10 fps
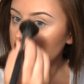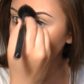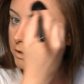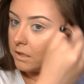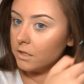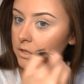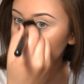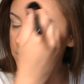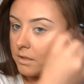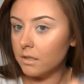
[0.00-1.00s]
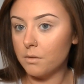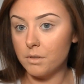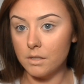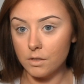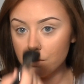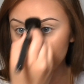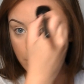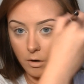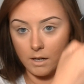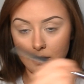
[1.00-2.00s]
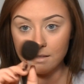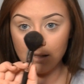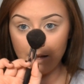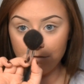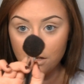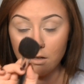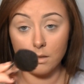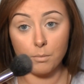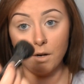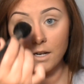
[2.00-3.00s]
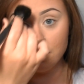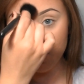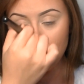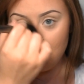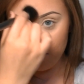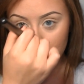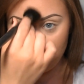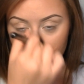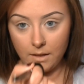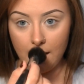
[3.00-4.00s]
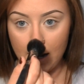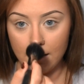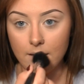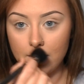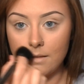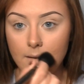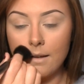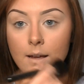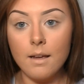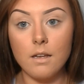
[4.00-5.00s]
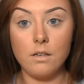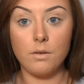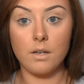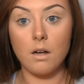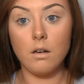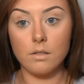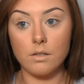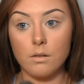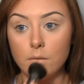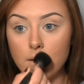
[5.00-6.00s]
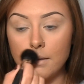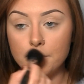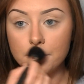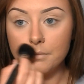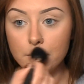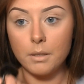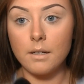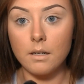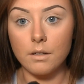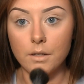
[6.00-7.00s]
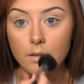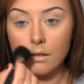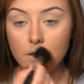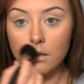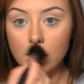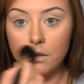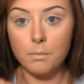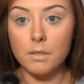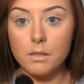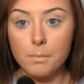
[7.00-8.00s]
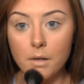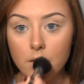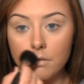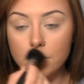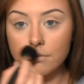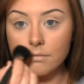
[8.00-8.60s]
I'm really just using the residual products left on the brush. I'm not really adding anything. And you can also put it on your Cupid's bow.